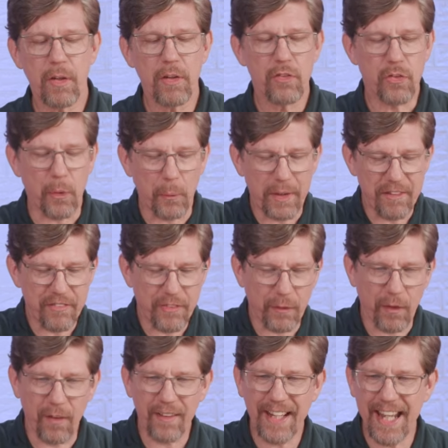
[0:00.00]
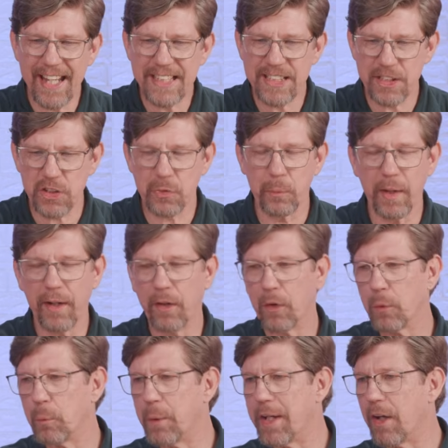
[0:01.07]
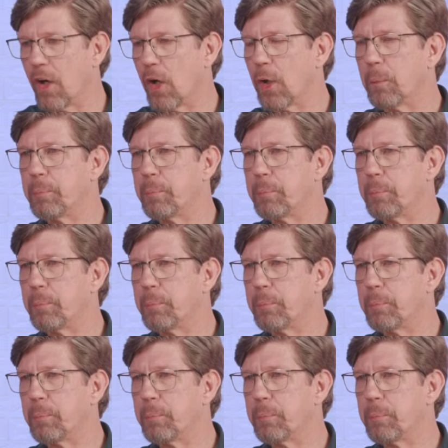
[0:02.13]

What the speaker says: So if there are cases where we are